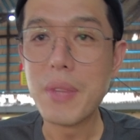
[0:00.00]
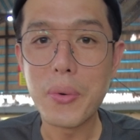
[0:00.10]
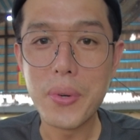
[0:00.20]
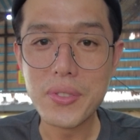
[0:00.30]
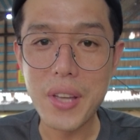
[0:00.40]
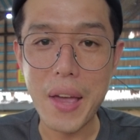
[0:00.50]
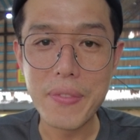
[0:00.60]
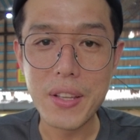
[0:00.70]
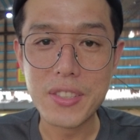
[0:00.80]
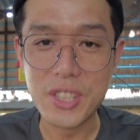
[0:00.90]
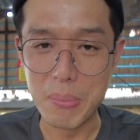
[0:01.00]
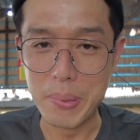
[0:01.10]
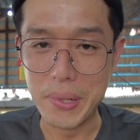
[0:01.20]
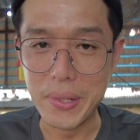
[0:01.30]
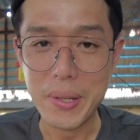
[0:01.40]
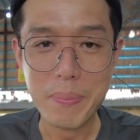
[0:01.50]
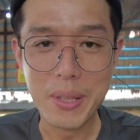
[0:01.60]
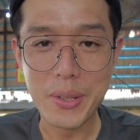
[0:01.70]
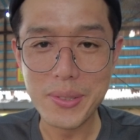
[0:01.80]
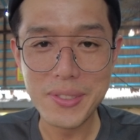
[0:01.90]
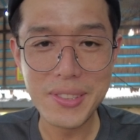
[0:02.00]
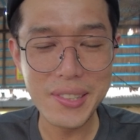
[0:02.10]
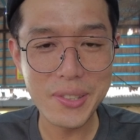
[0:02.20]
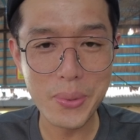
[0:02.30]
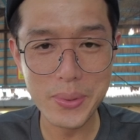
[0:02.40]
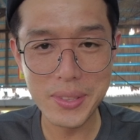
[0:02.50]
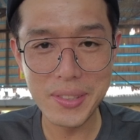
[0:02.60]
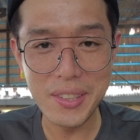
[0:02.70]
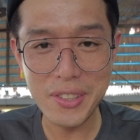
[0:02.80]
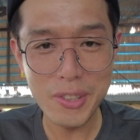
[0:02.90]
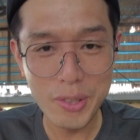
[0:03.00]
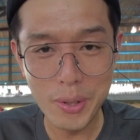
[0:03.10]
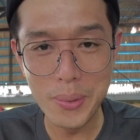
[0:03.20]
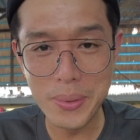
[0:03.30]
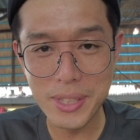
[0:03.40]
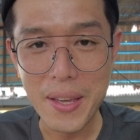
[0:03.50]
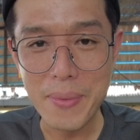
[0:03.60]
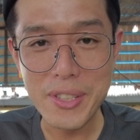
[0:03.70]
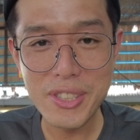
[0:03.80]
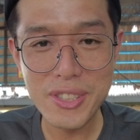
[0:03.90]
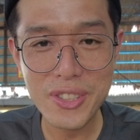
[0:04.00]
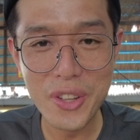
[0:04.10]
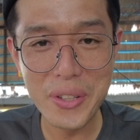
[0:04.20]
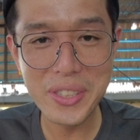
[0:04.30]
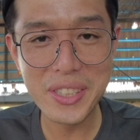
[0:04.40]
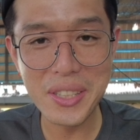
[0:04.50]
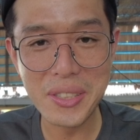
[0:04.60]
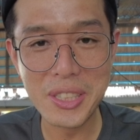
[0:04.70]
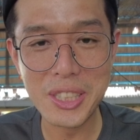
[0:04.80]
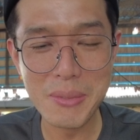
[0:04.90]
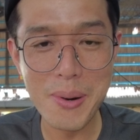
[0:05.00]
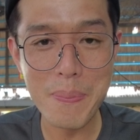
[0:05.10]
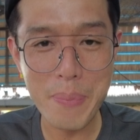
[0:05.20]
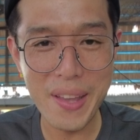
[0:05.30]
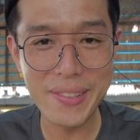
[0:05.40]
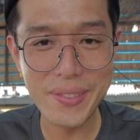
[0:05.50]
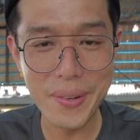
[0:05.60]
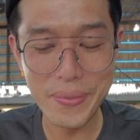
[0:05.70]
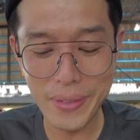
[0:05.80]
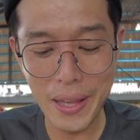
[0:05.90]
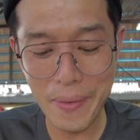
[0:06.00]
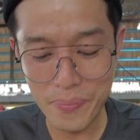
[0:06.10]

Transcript: not going to have this supper because this quantity is huge. I mean, this is not a small piece of the